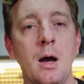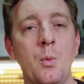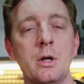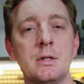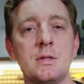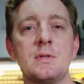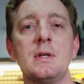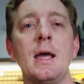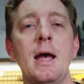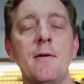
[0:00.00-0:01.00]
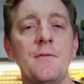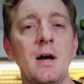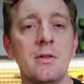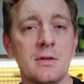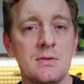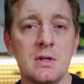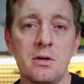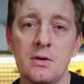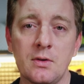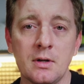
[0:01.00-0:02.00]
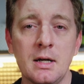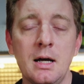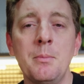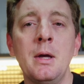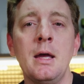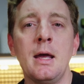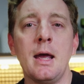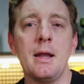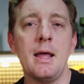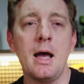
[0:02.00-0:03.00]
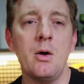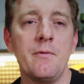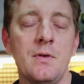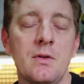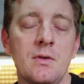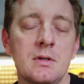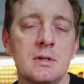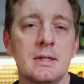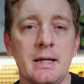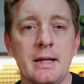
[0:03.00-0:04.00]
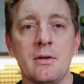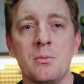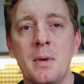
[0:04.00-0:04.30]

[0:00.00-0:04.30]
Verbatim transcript: I wanted to see how far this series had come and how it fits into today's